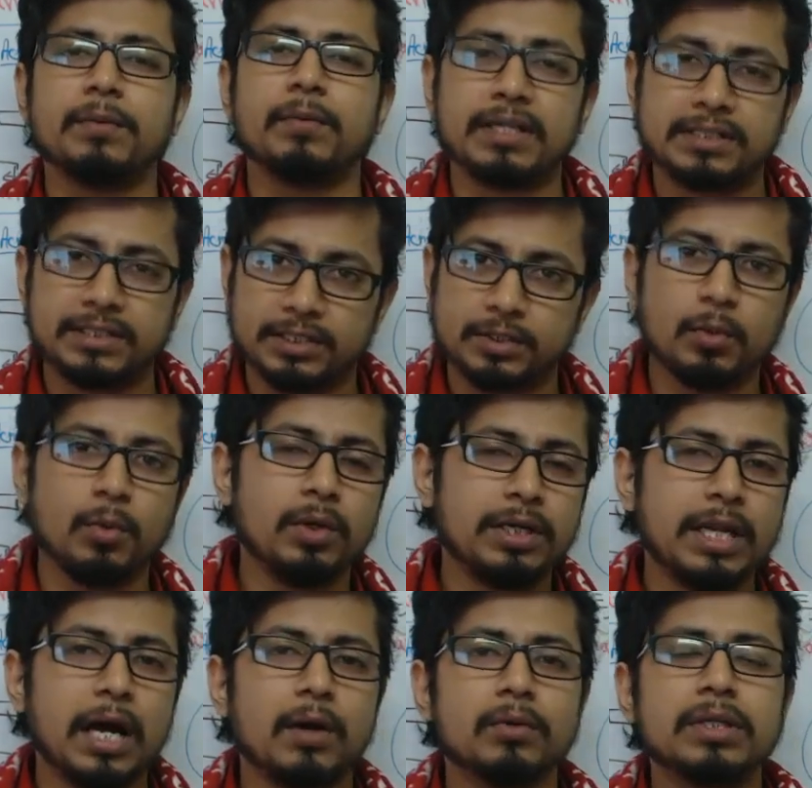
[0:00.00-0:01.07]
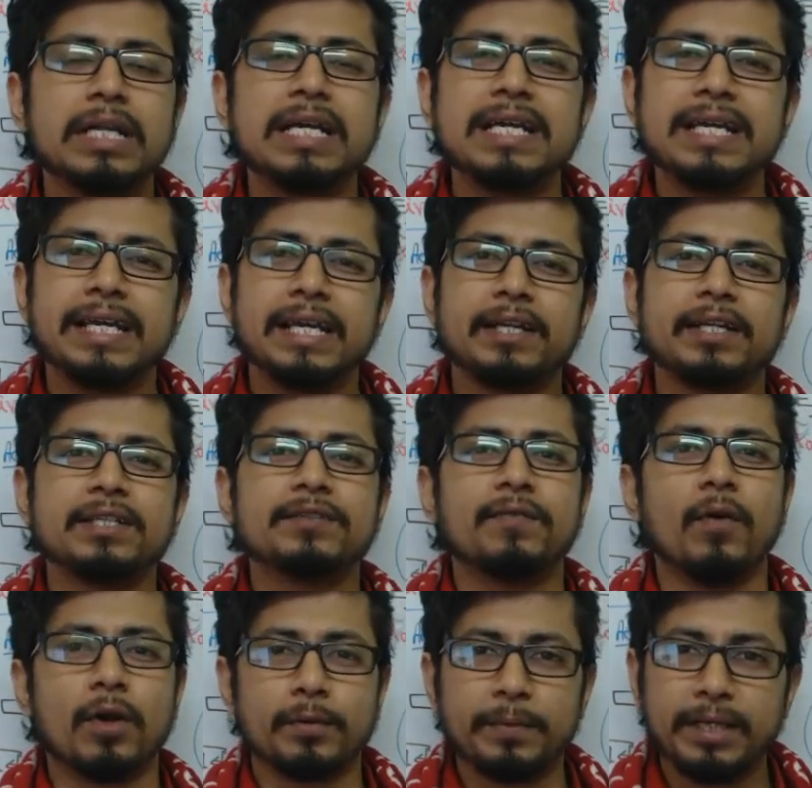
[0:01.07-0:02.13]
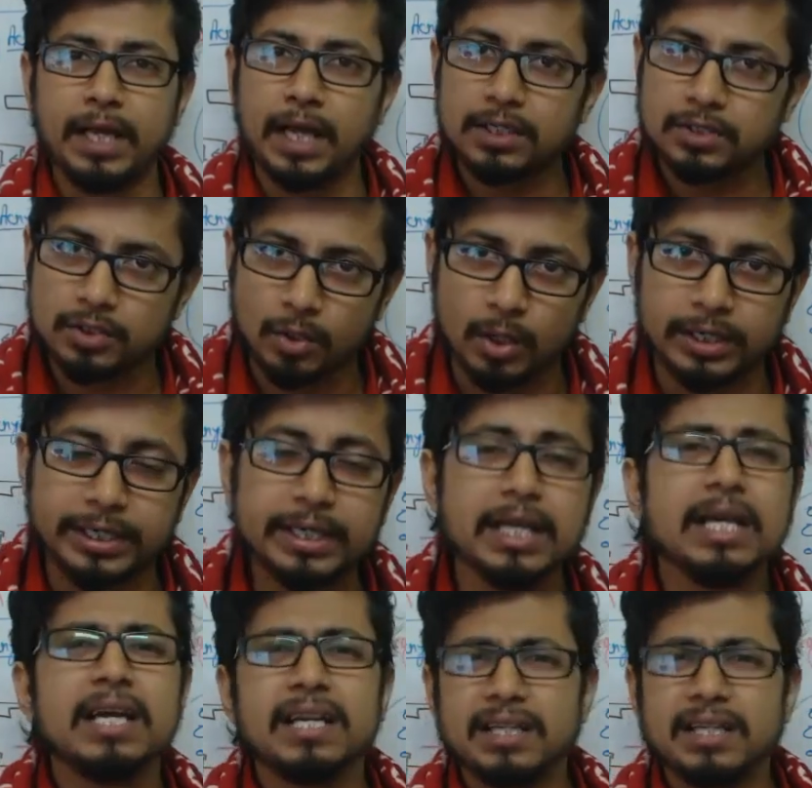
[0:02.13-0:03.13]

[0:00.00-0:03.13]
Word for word: Once it's cooled down, it is forming a solid,